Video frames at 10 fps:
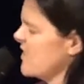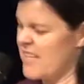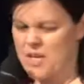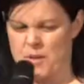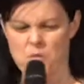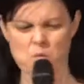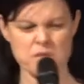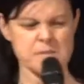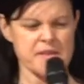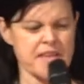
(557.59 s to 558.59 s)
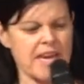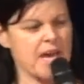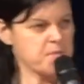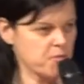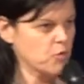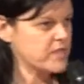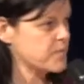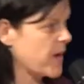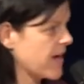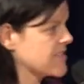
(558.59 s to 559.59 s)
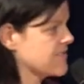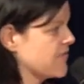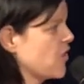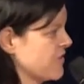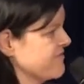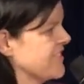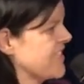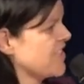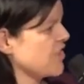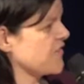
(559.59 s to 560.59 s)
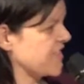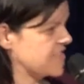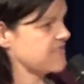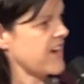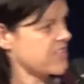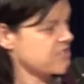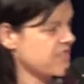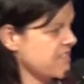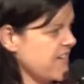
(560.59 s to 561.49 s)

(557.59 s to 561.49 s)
and think about, well, what's been the labour force impact on these factories?